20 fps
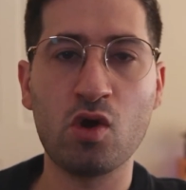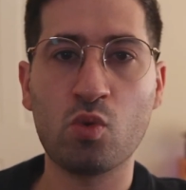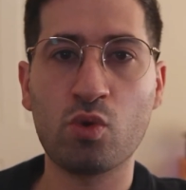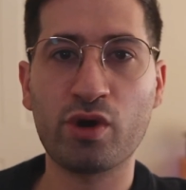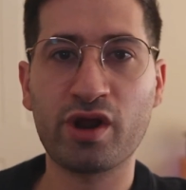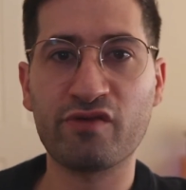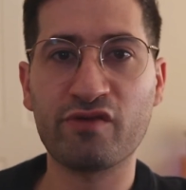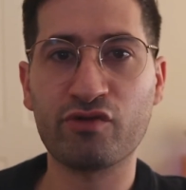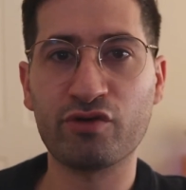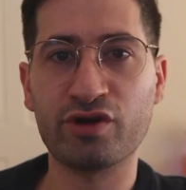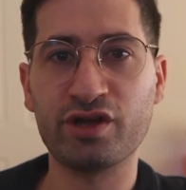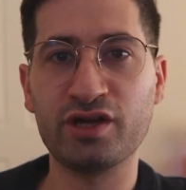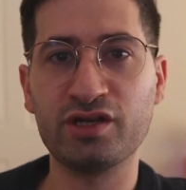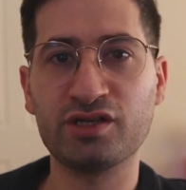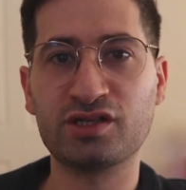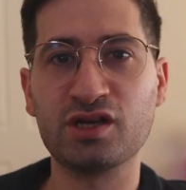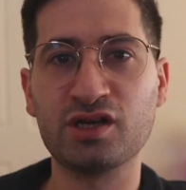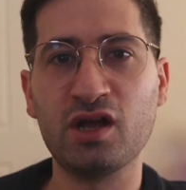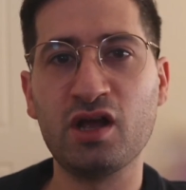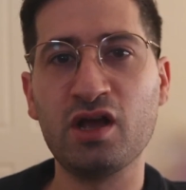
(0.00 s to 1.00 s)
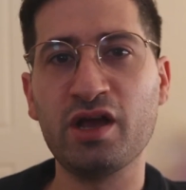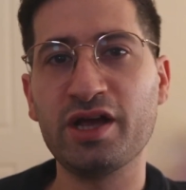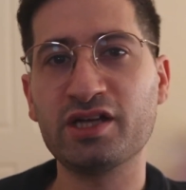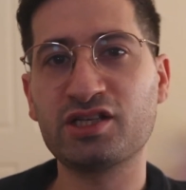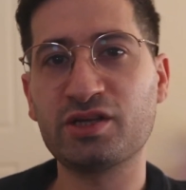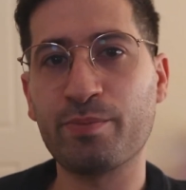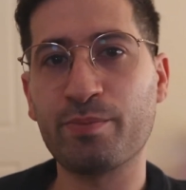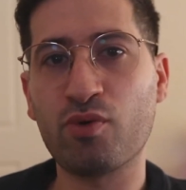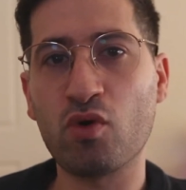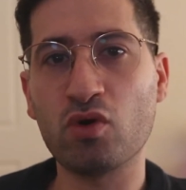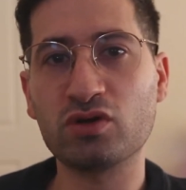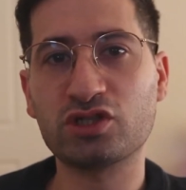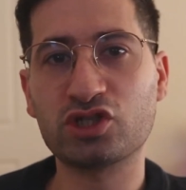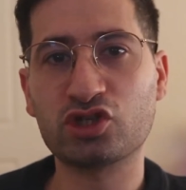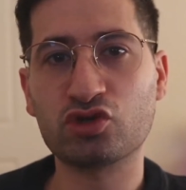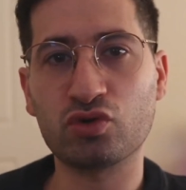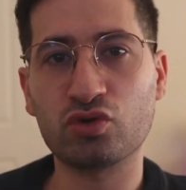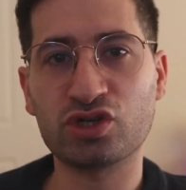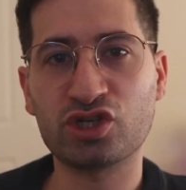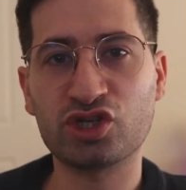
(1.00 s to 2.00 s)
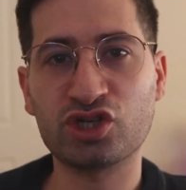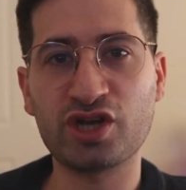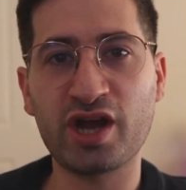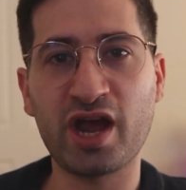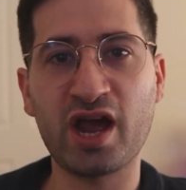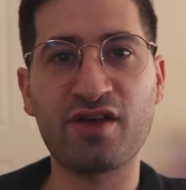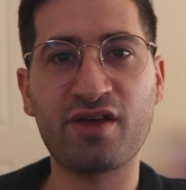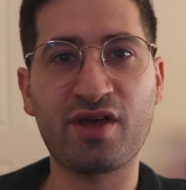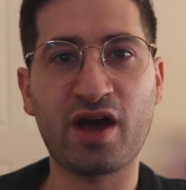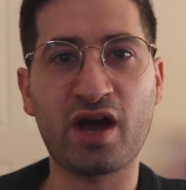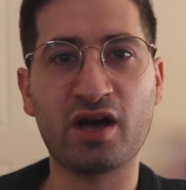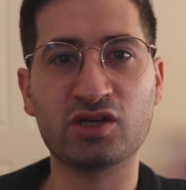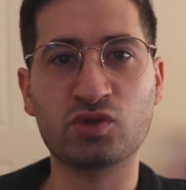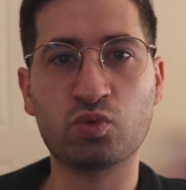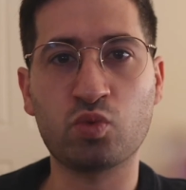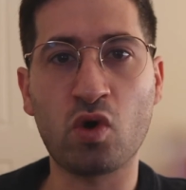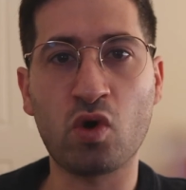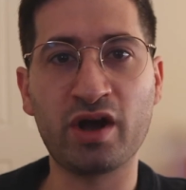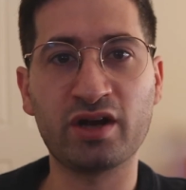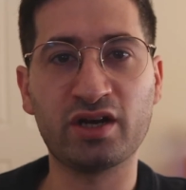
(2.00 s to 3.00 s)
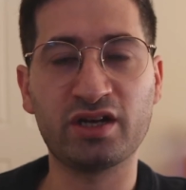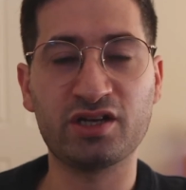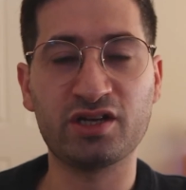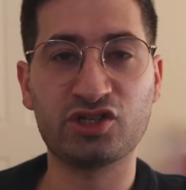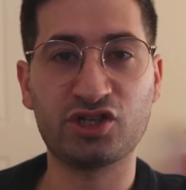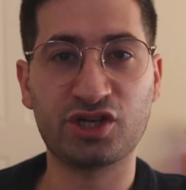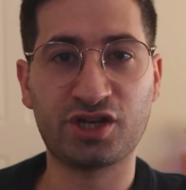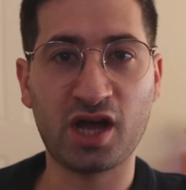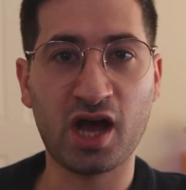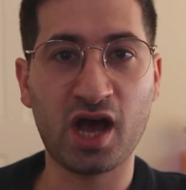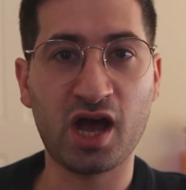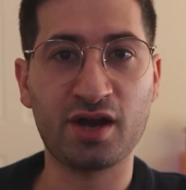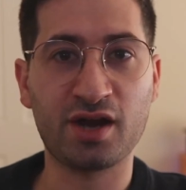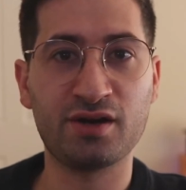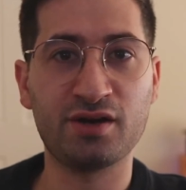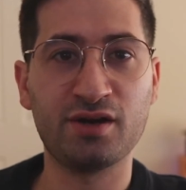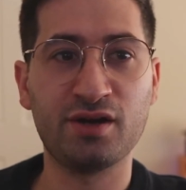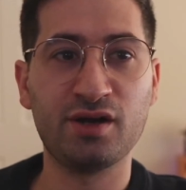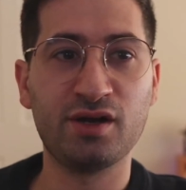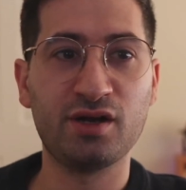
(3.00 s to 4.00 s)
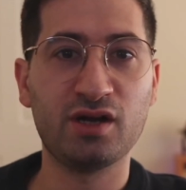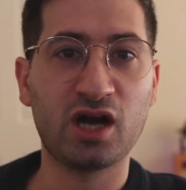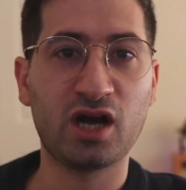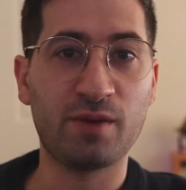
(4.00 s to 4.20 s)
whatever it is, it's important to sort of share that as widely as you can.